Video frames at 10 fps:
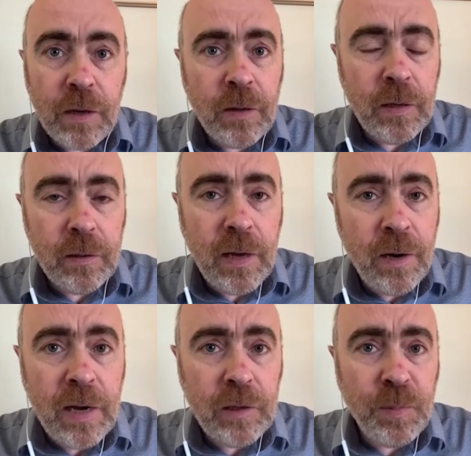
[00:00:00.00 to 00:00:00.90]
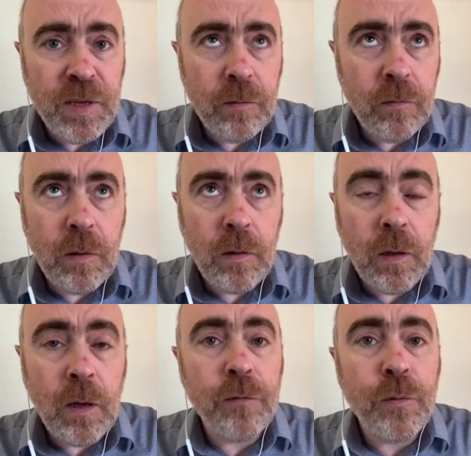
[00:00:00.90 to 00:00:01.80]
I think there has been a
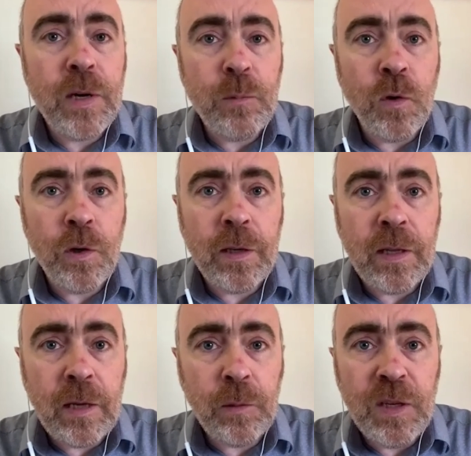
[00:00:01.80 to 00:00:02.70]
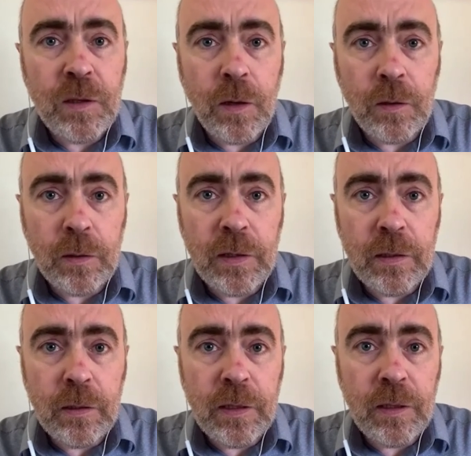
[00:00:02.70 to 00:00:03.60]
lot of great work that has been done
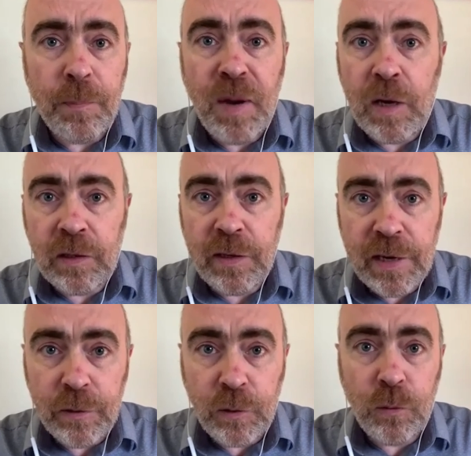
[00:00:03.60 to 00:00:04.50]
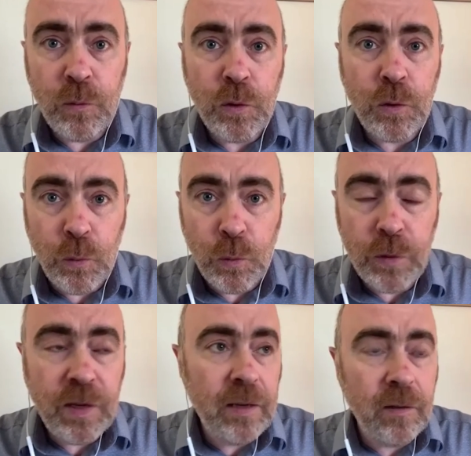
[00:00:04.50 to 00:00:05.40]
in the past years to assure
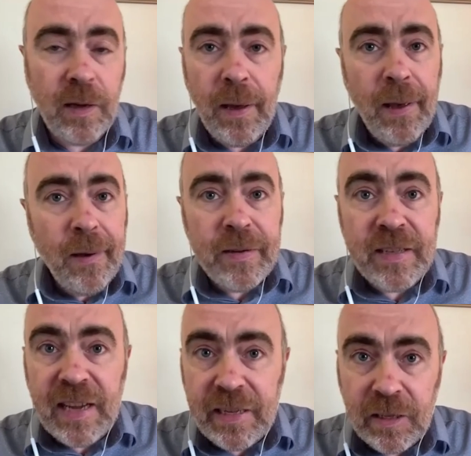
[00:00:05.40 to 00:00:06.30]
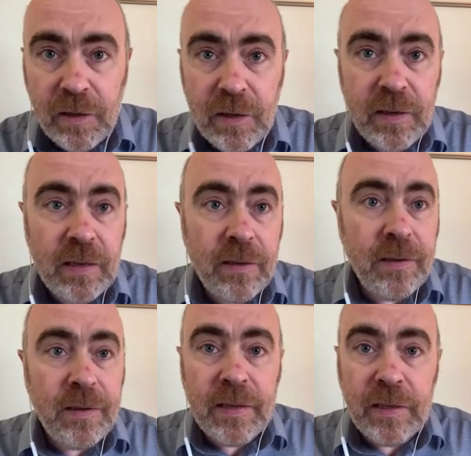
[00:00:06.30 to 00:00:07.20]
that data
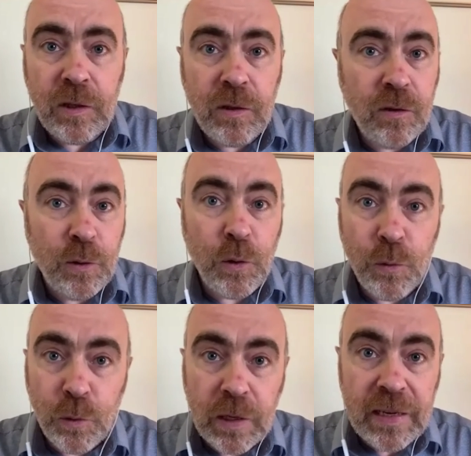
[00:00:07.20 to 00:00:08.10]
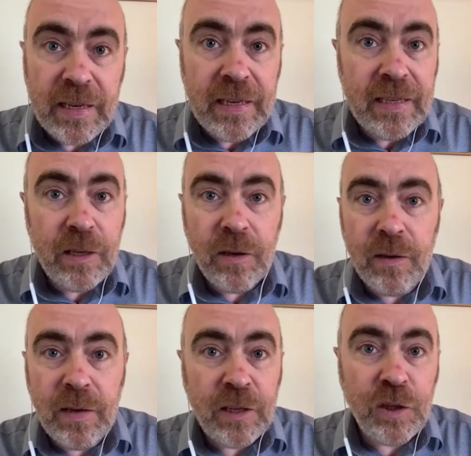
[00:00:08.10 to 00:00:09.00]
is securely
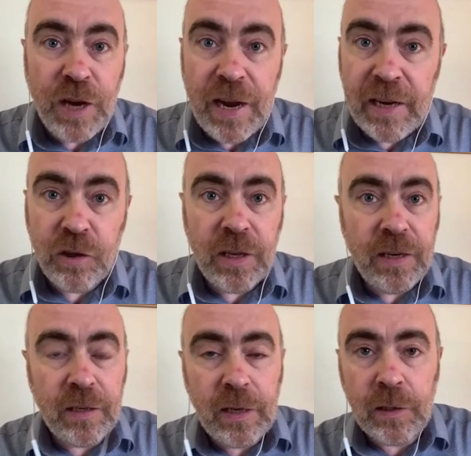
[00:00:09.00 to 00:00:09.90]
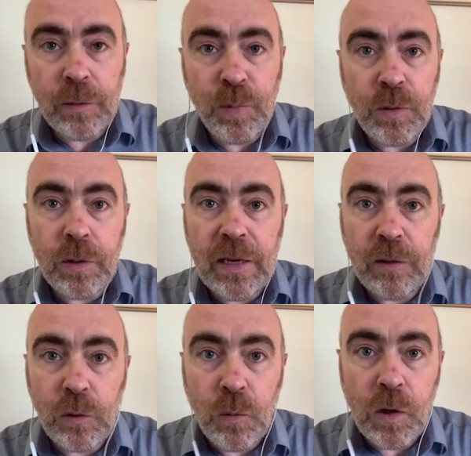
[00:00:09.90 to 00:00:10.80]
exchanged and accessible
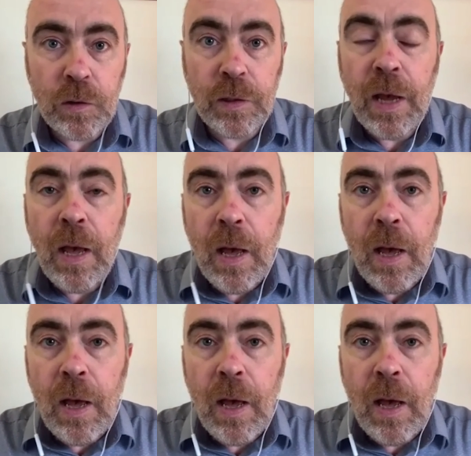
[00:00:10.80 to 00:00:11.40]
and so on.